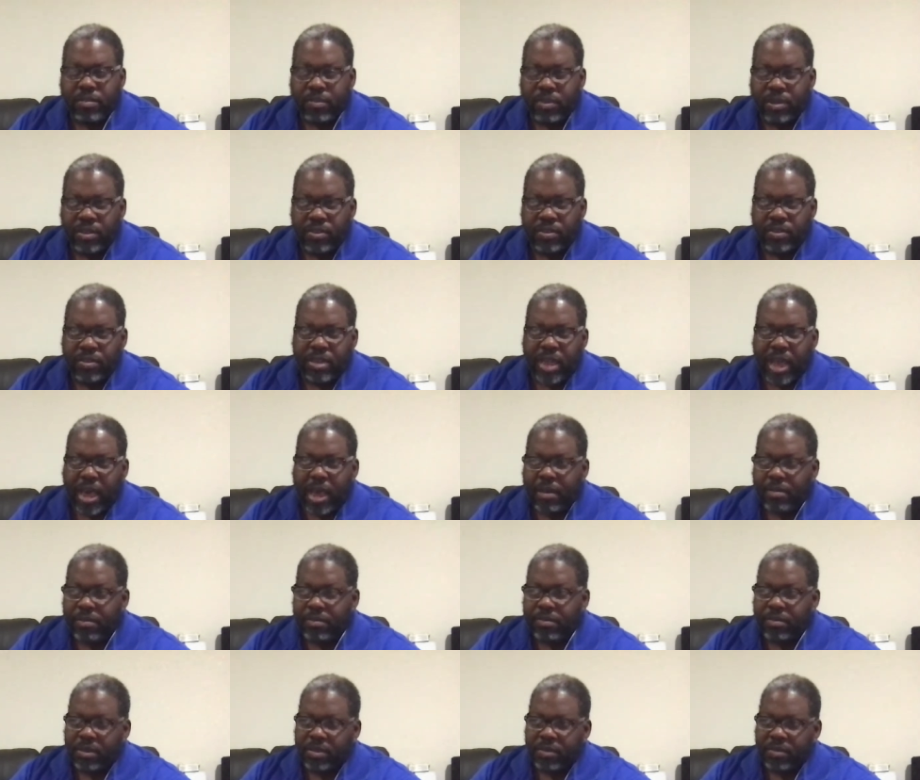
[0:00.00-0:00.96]
You just got
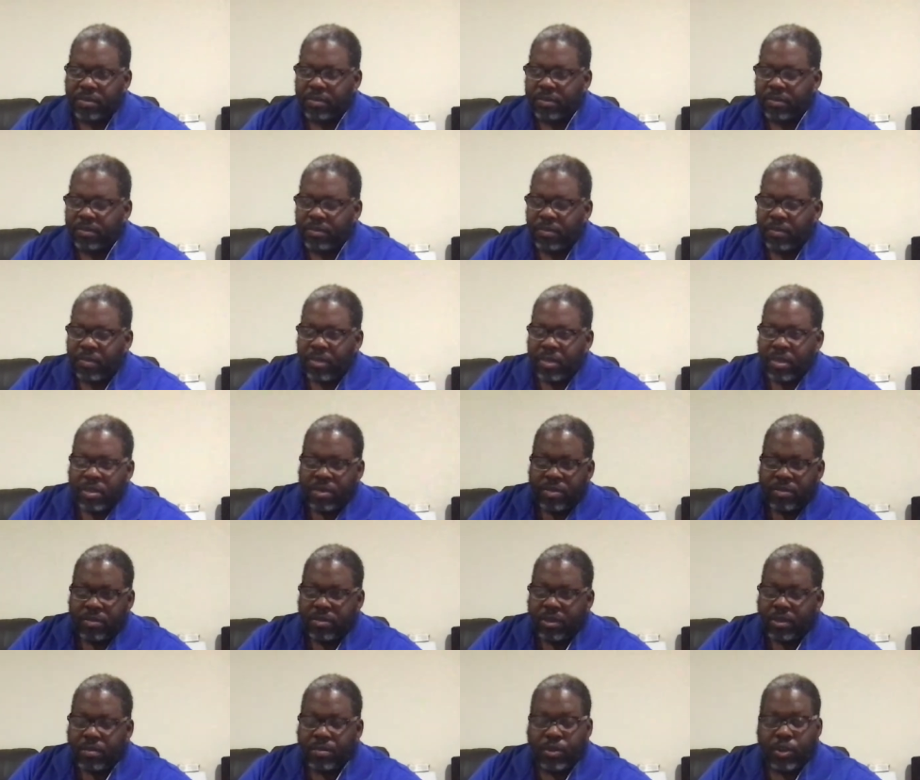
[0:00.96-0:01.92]
them because
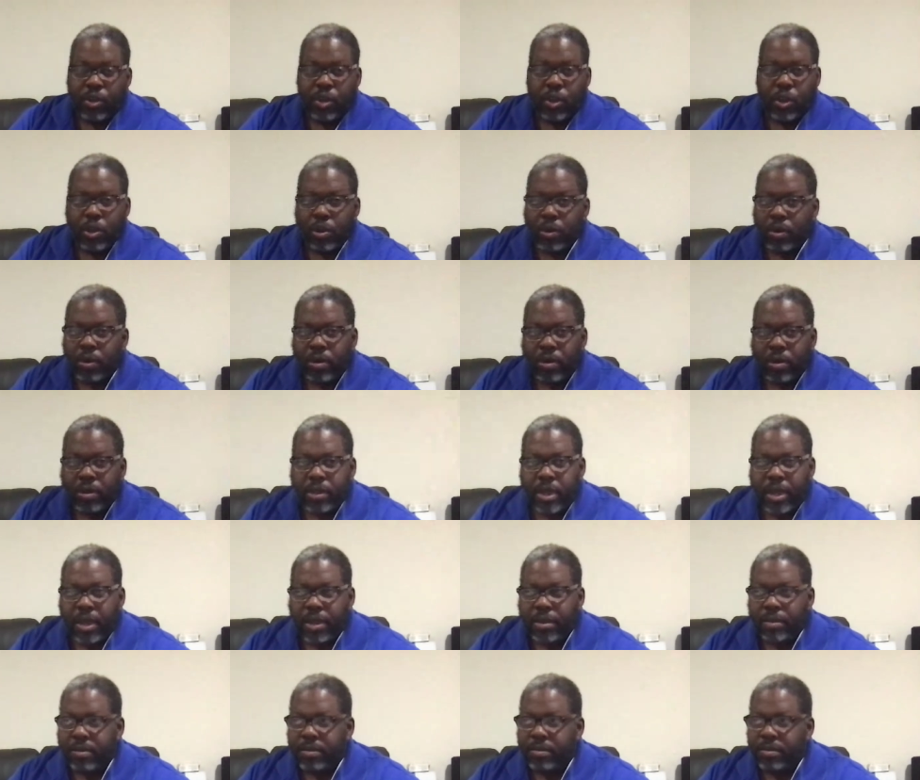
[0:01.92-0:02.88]
some clerk
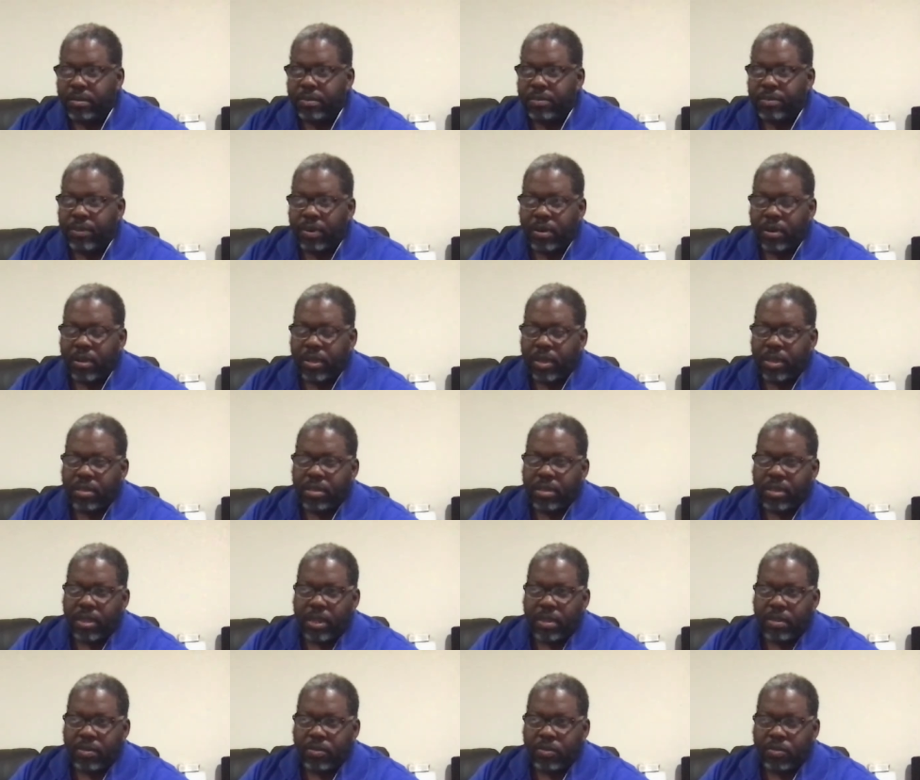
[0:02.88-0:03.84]
at the bar,
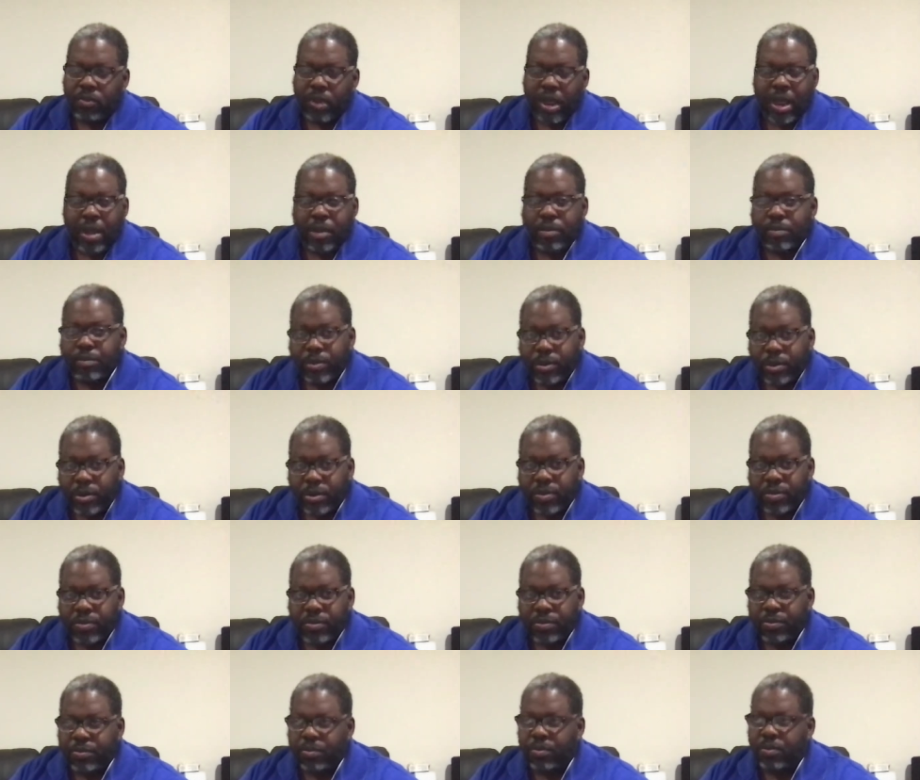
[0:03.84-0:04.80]
at Crown
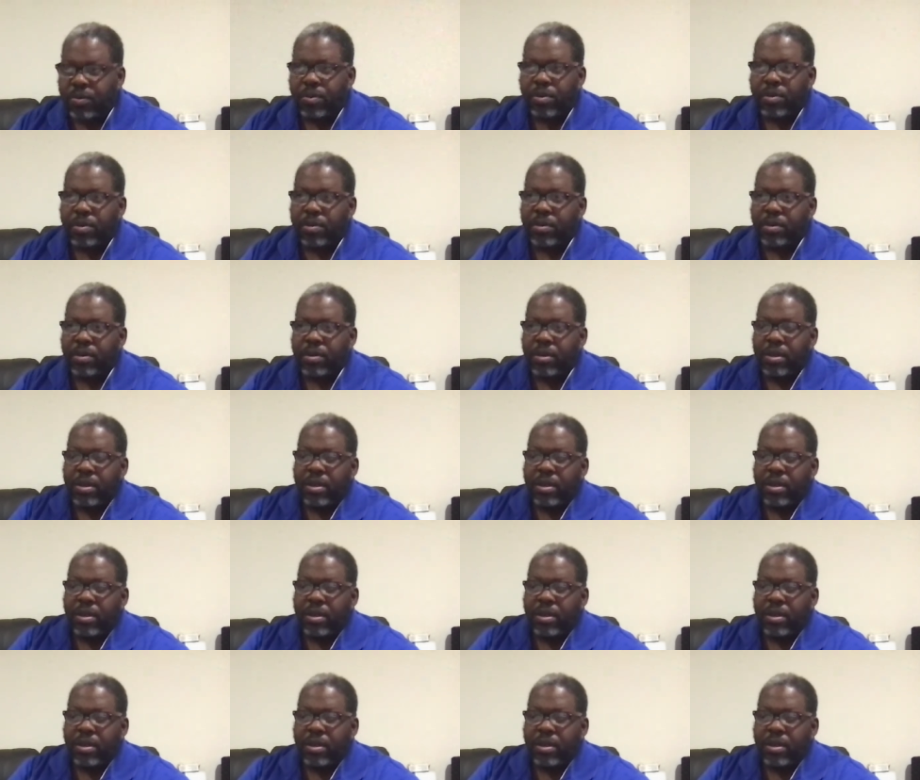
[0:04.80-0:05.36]
Books or